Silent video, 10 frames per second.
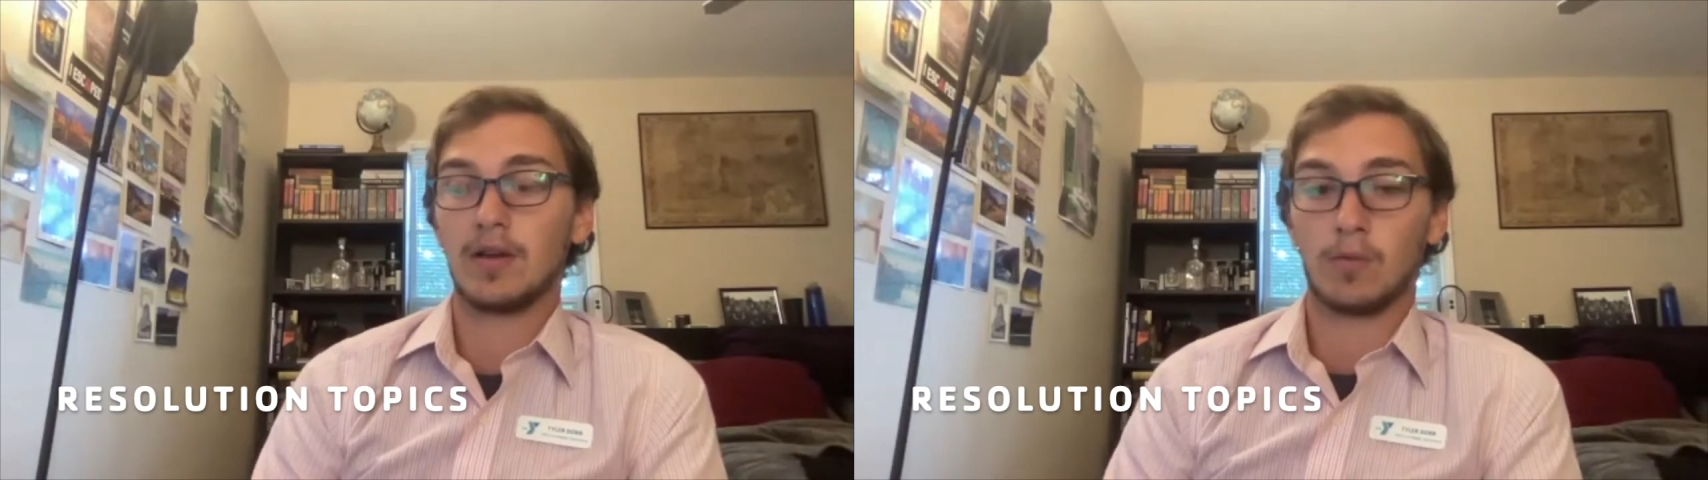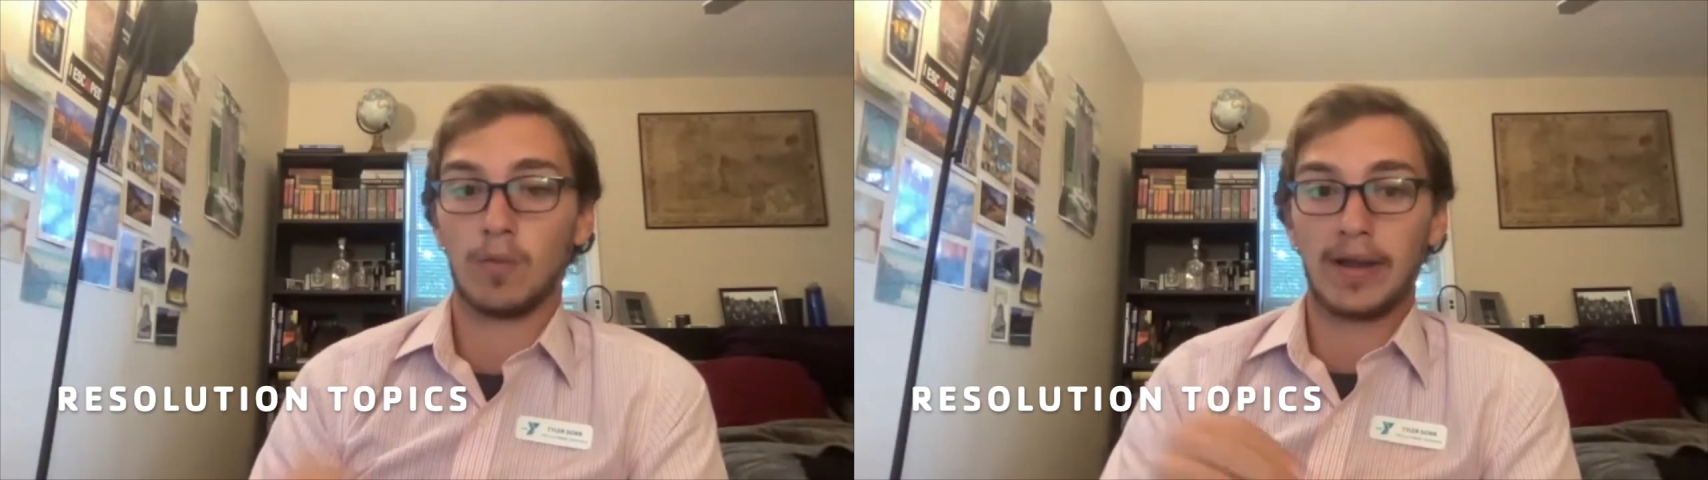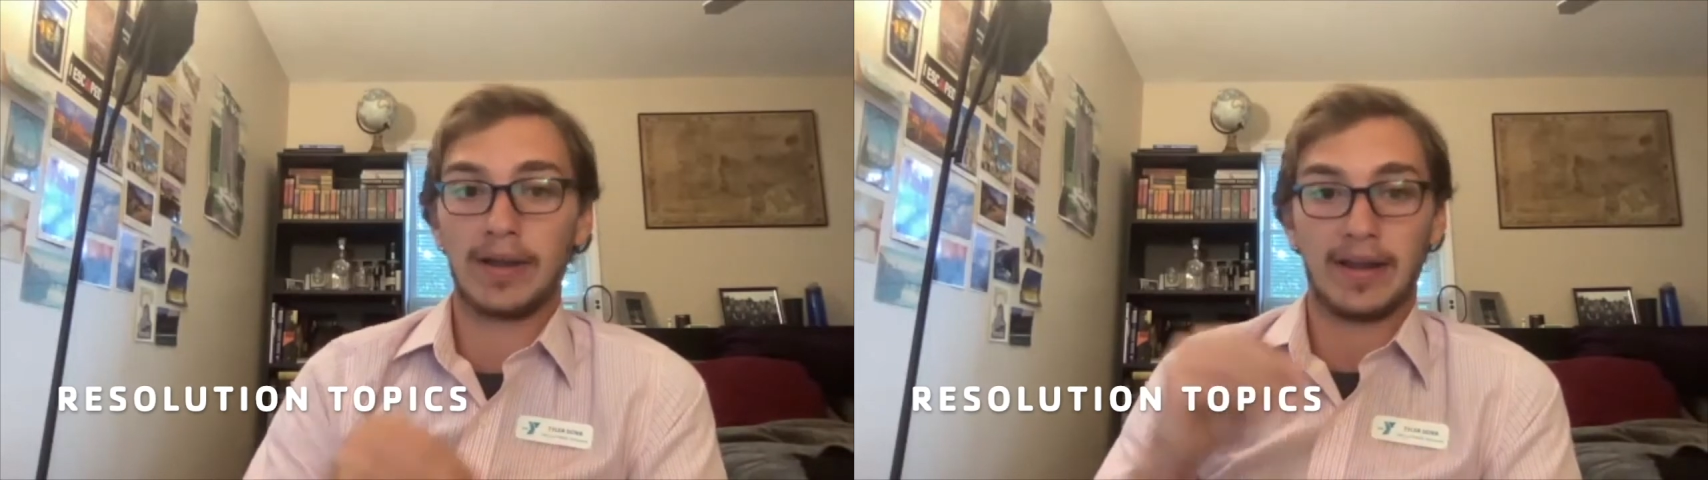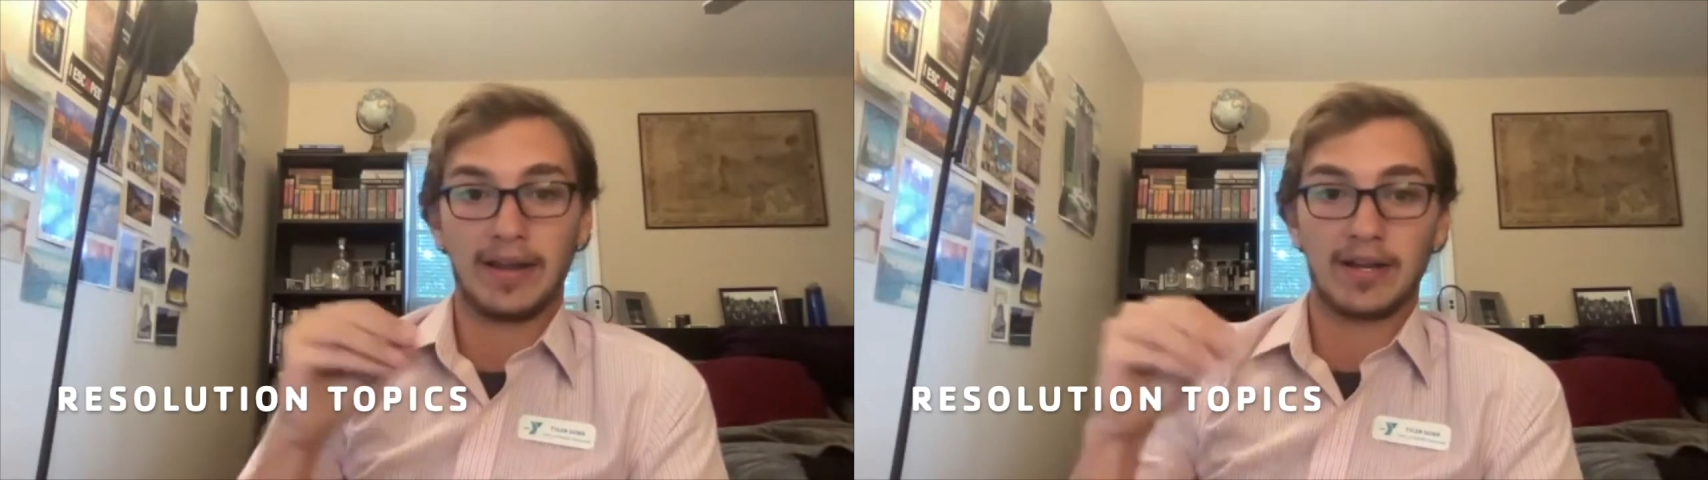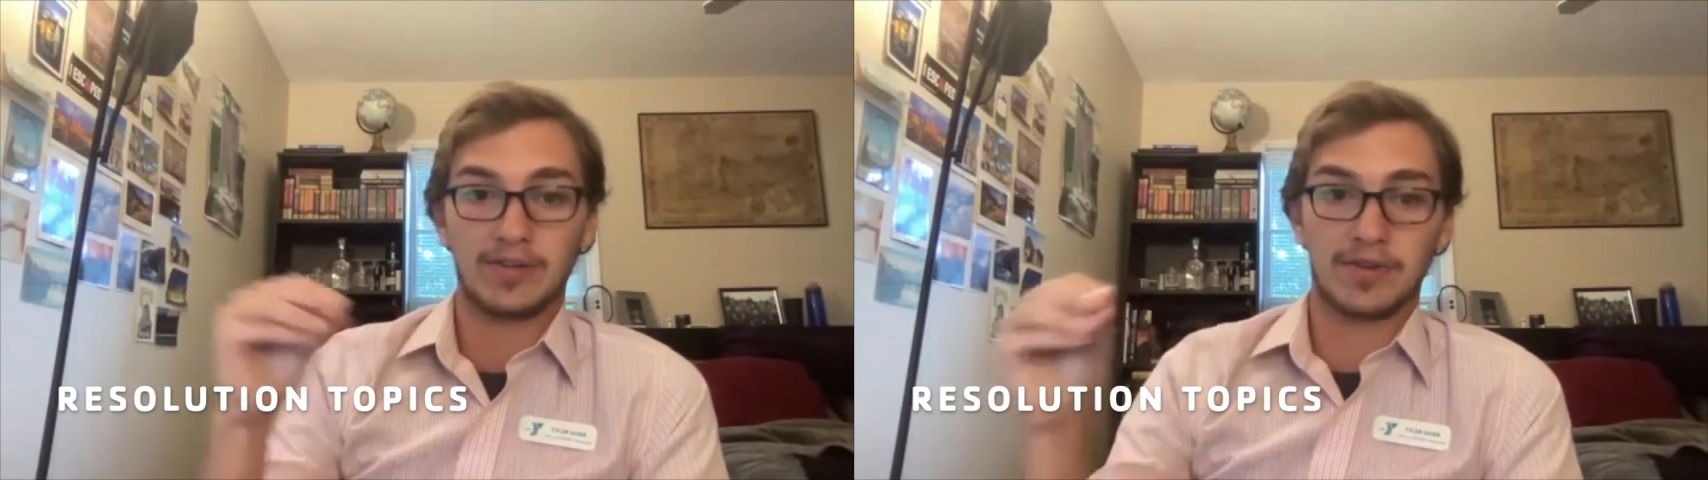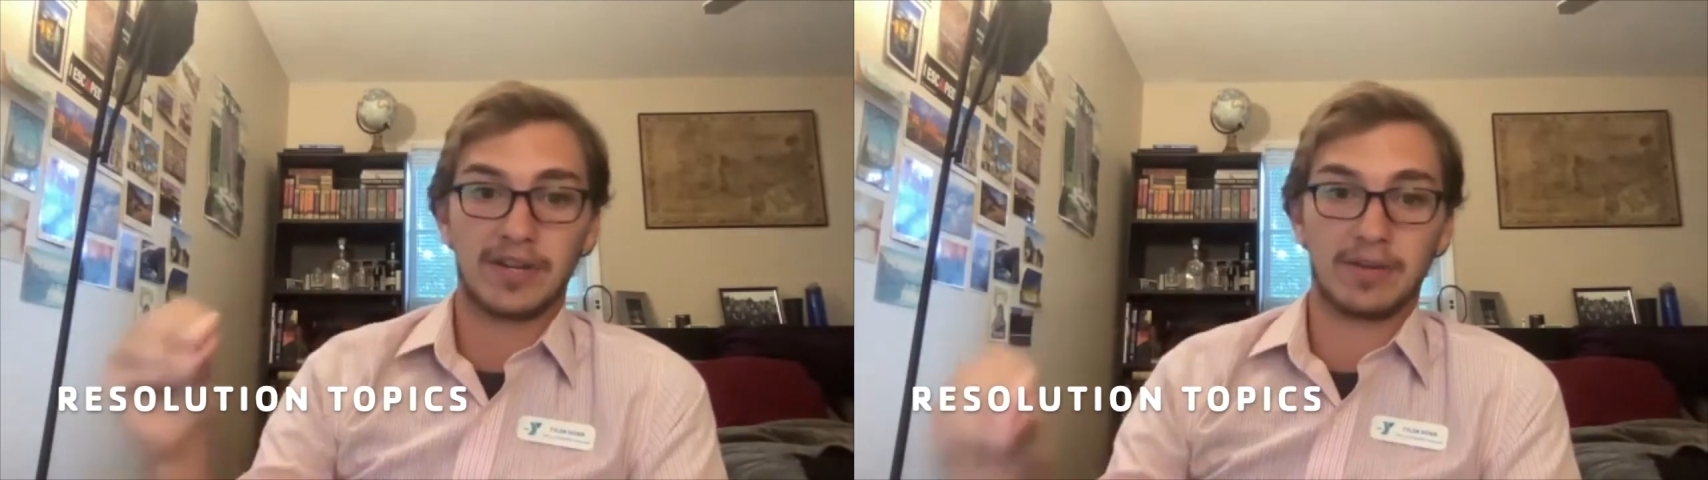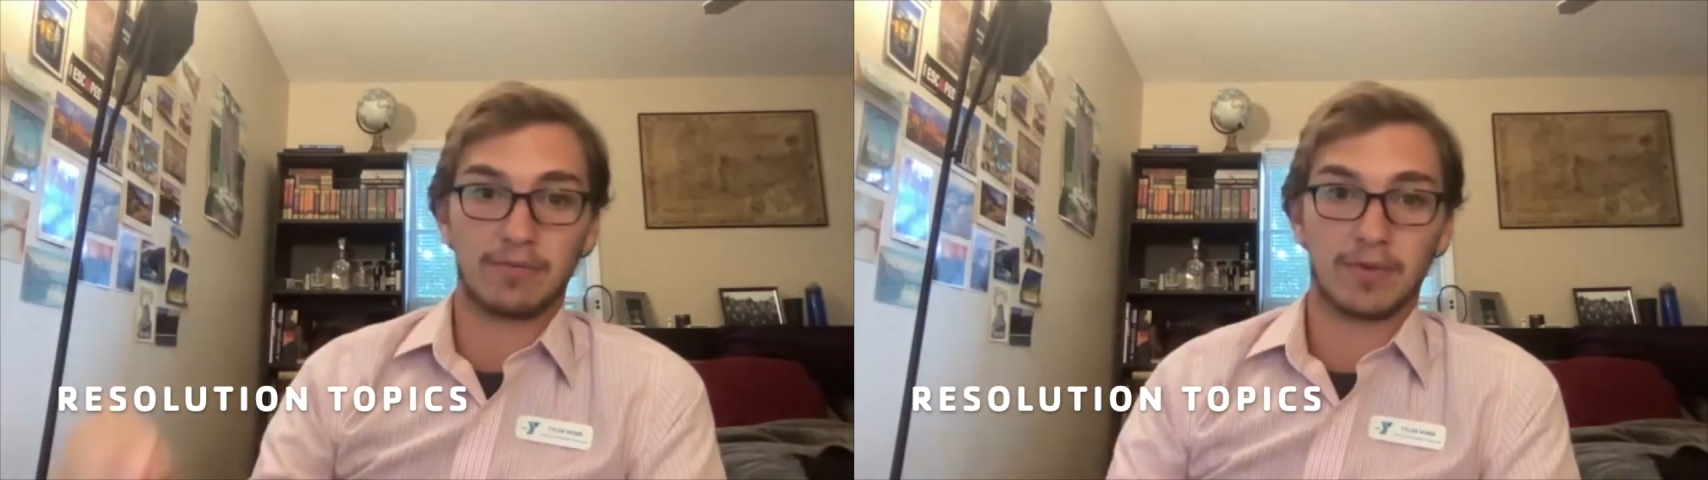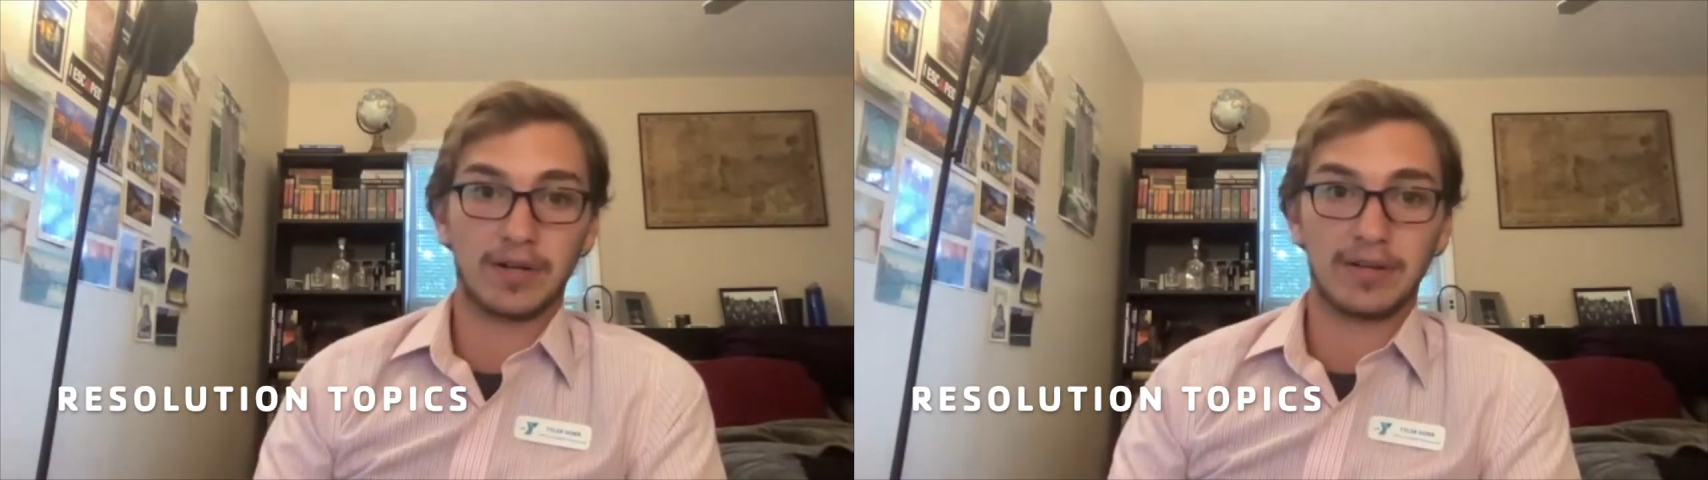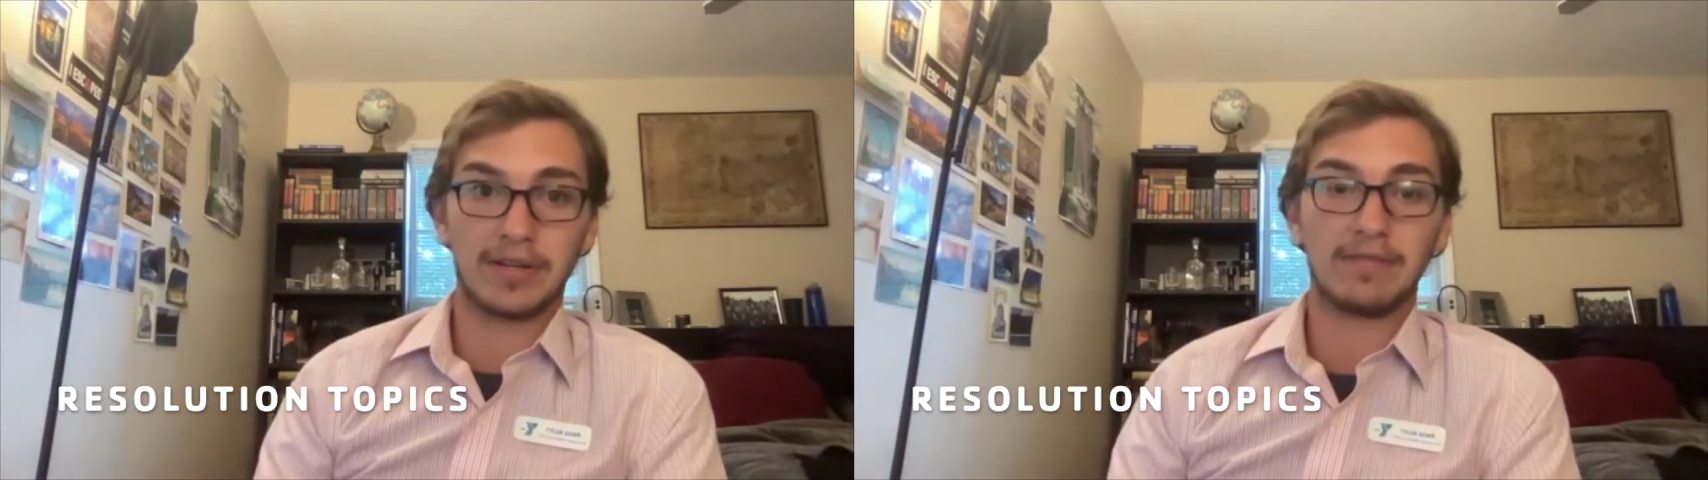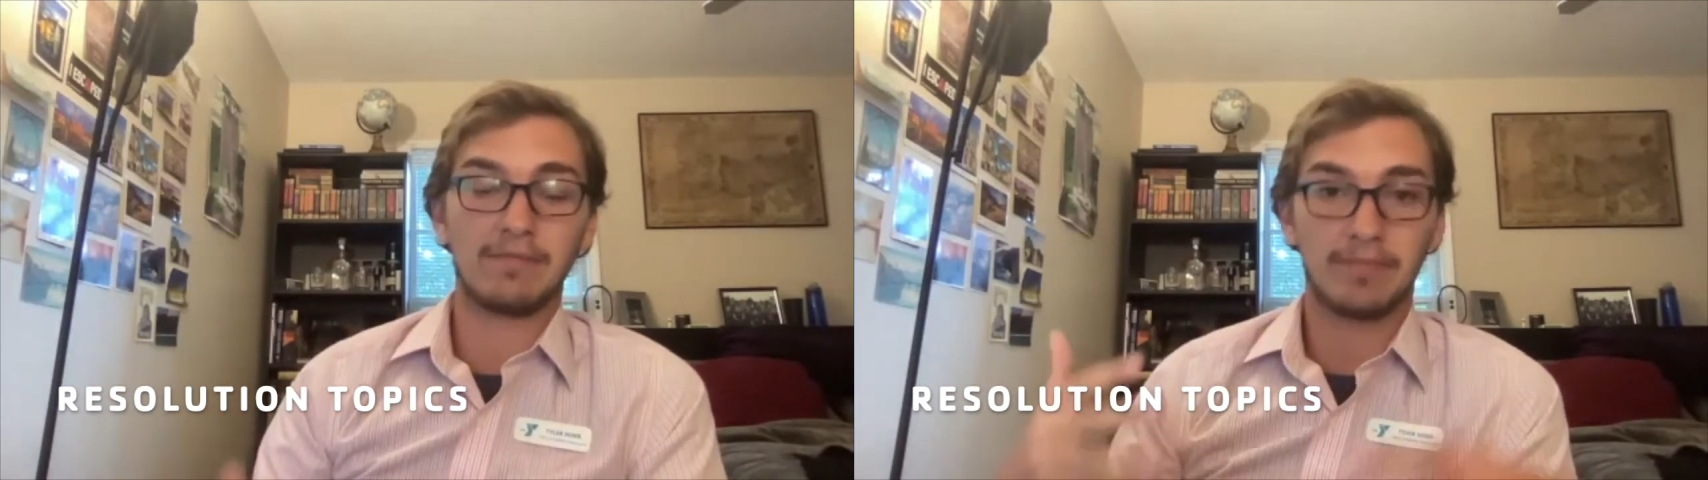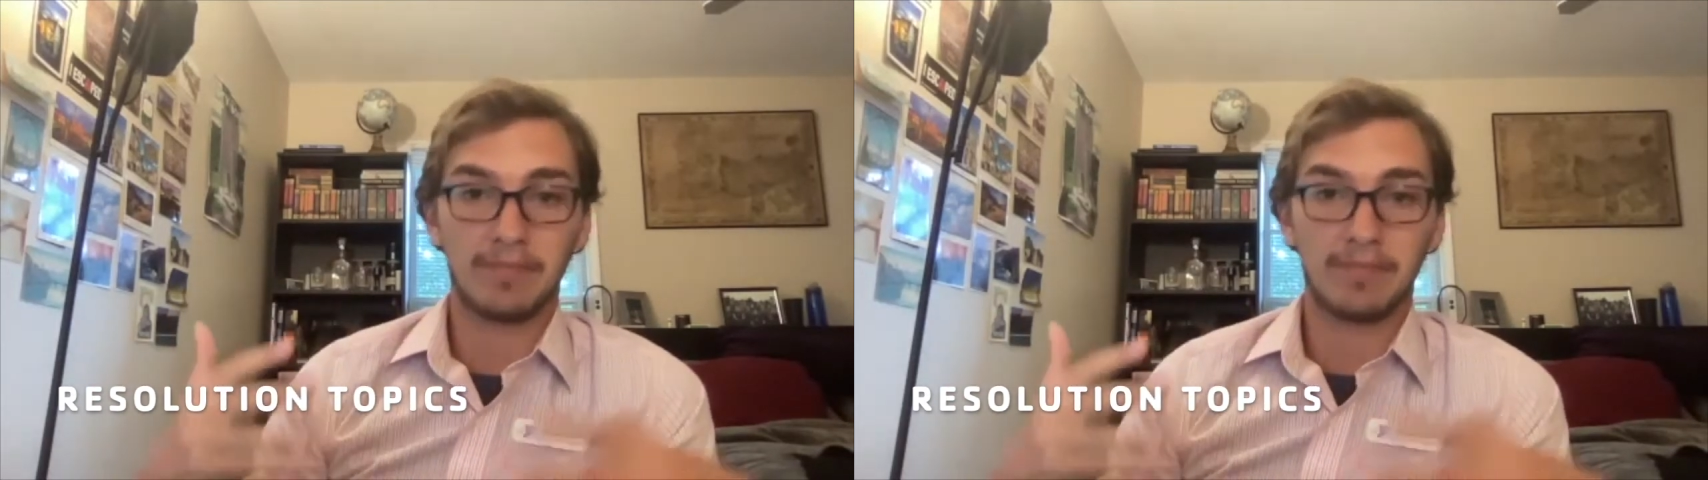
when a country can really